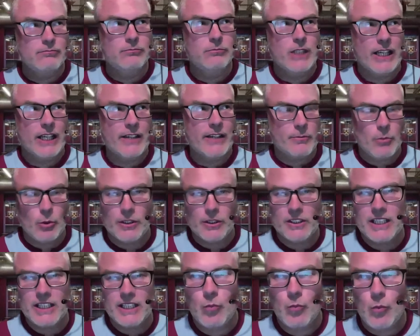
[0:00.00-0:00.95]
David Moyes
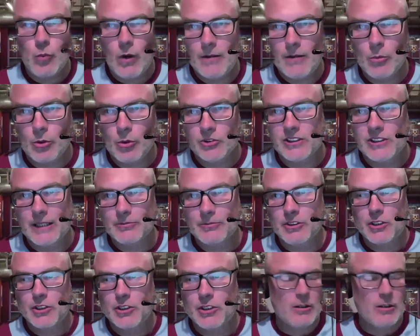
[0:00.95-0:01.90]
had one more
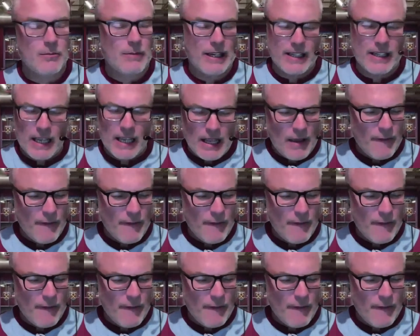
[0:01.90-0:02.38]
substitution to make.